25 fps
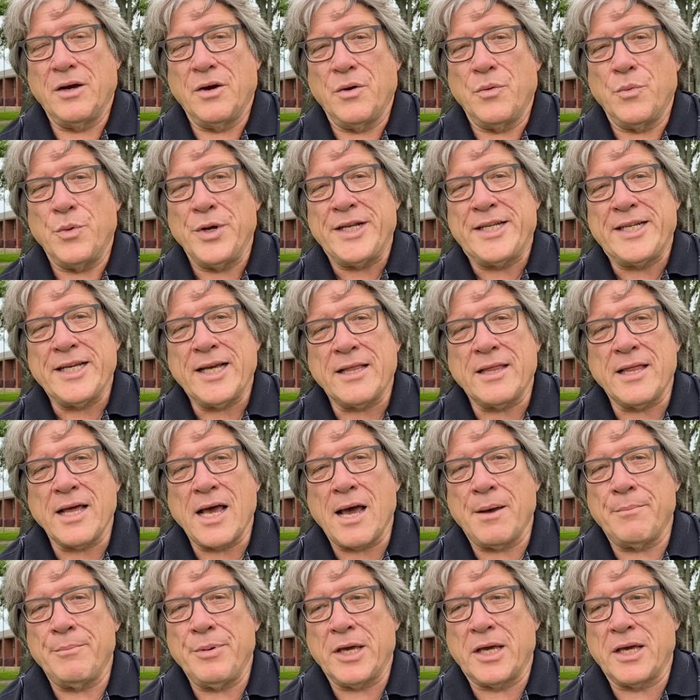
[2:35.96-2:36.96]
We did
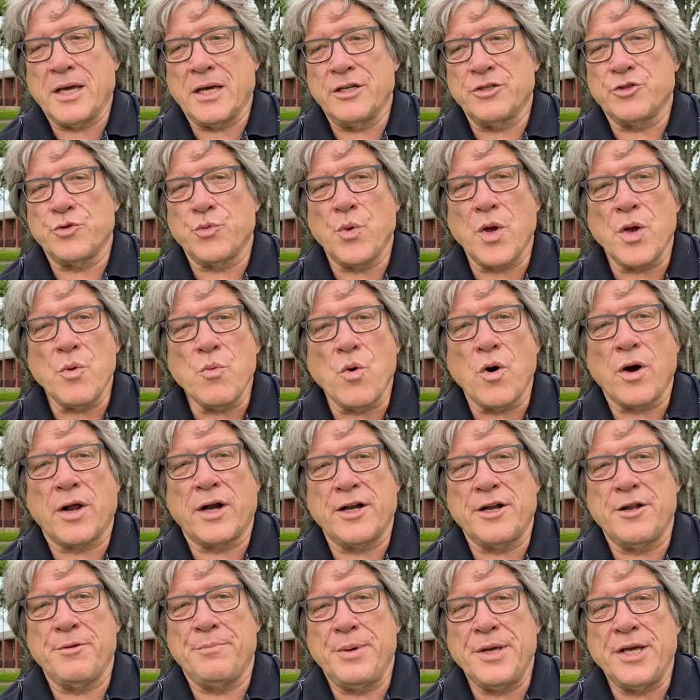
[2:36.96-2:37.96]
that because we
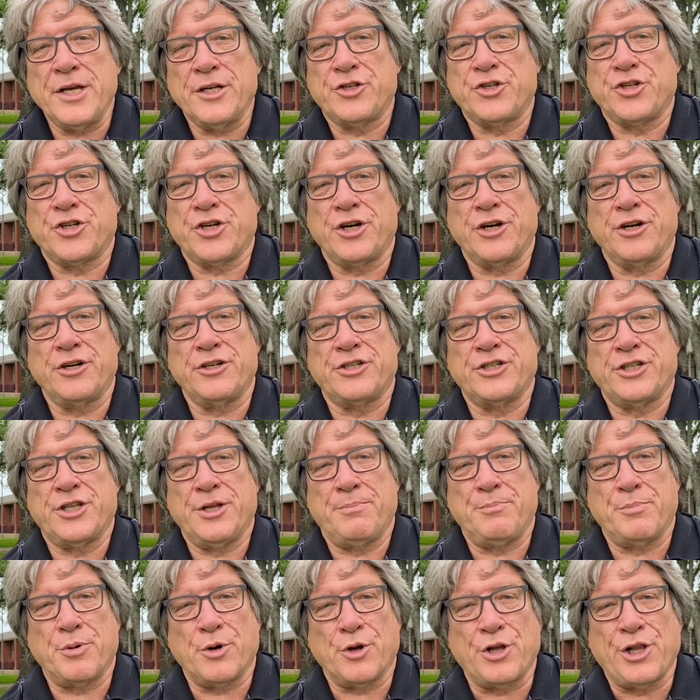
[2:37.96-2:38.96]
wanted to be a church
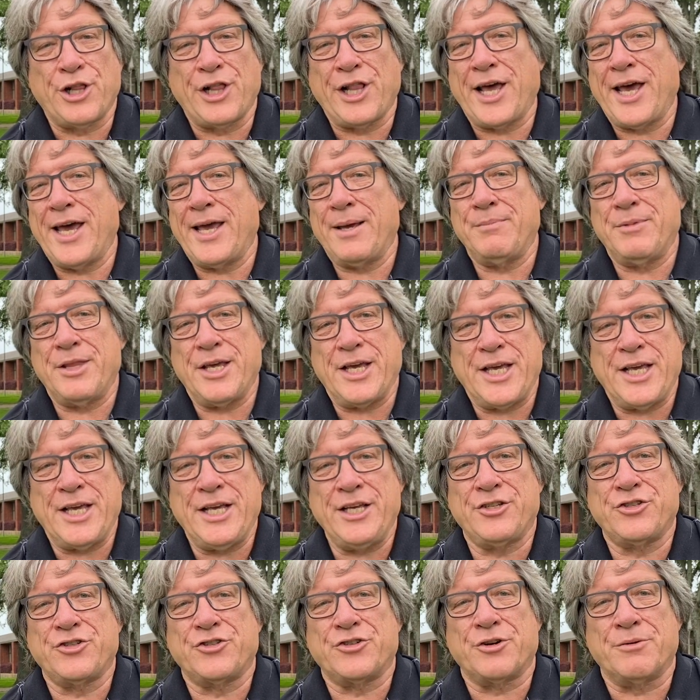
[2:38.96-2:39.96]
that proclaimed the
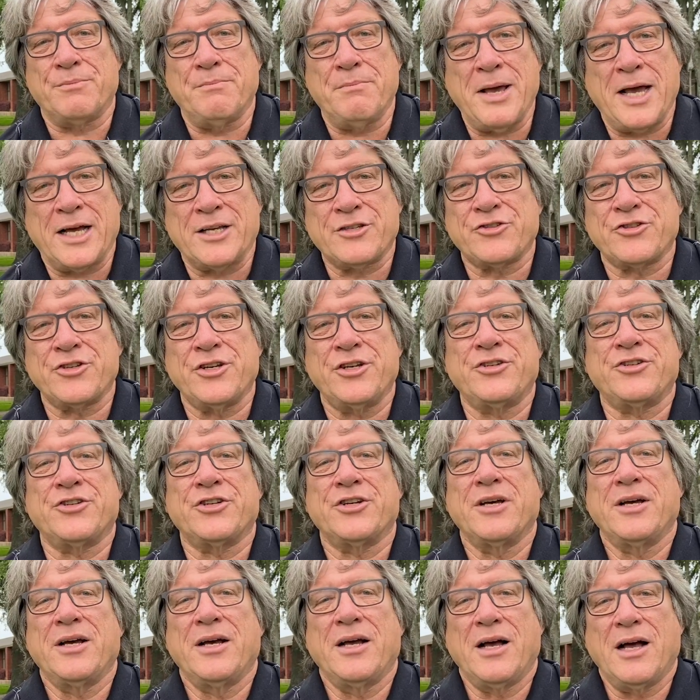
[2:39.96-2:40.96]
Easter message
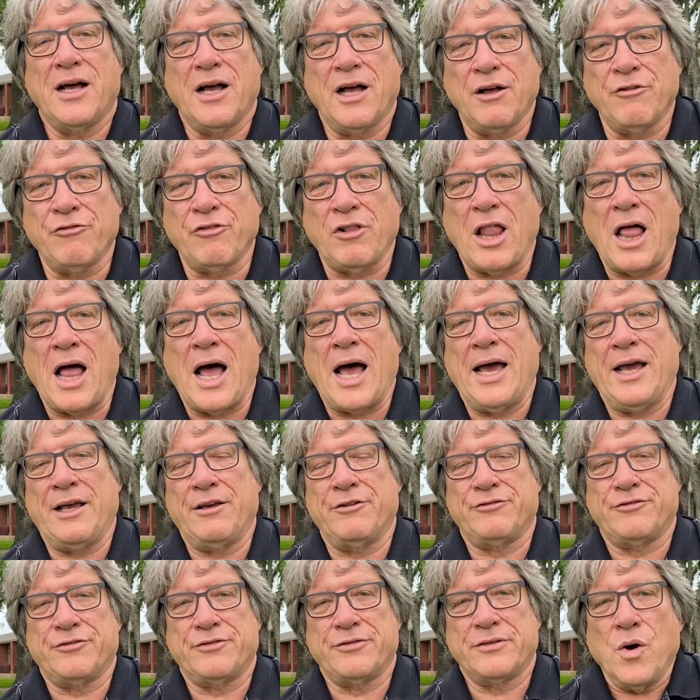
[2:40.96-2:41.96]
of
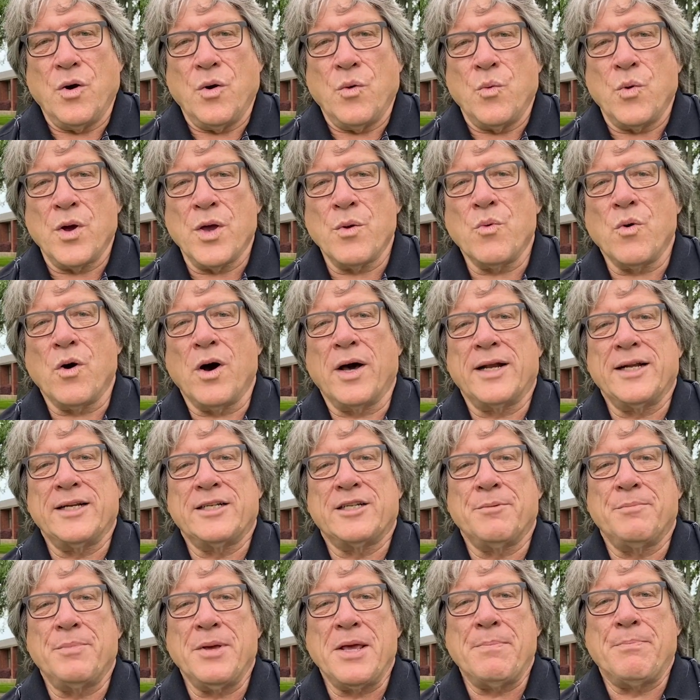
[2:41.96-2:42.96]
life. We
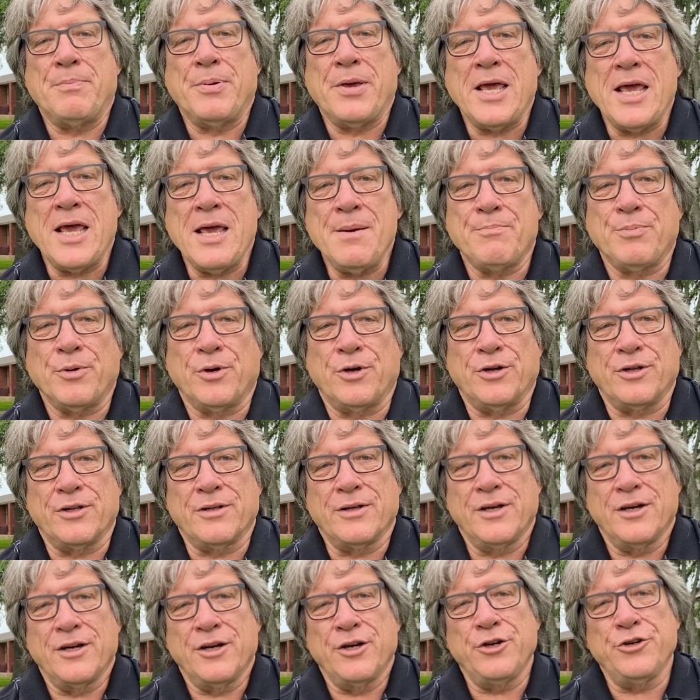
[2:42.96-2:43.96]
wanted to be people
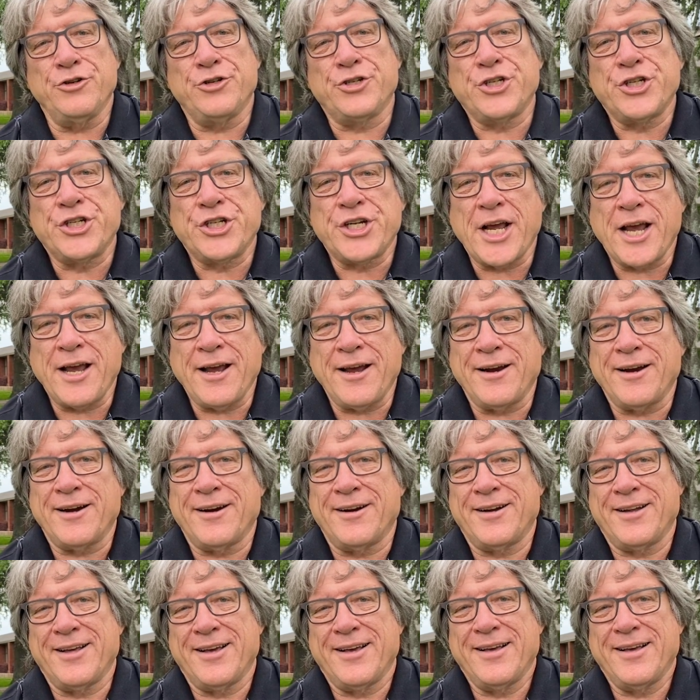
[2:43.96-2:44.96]
who shared